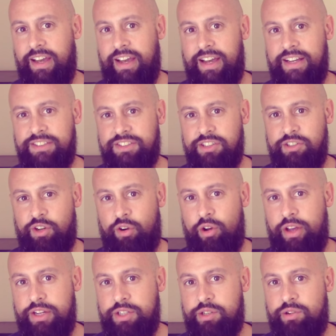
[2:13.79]
as the
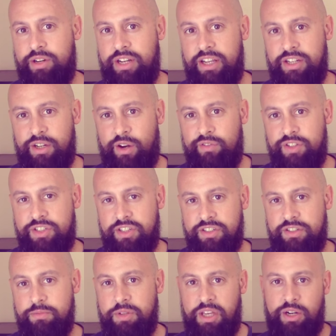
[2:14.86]
neuroendocrine and nervous
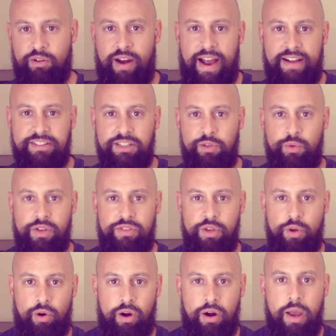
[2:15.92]
systems interacting with
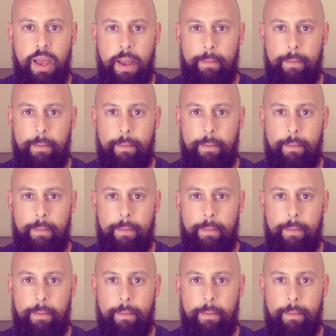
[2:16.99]
your